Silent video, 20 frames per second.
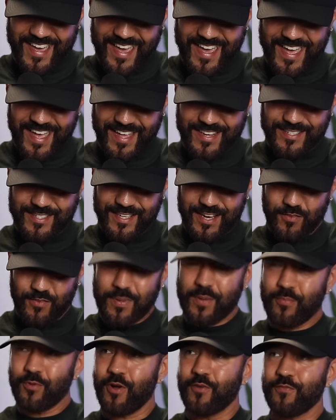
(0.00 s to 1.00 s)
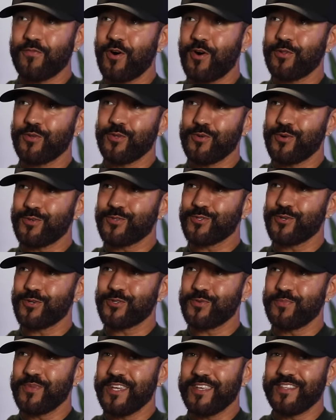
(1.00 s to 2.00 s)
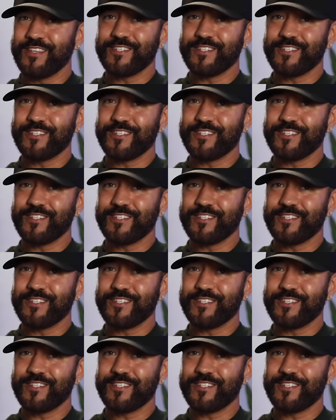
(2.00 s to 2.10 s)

And uh, if people aren't following you on social media,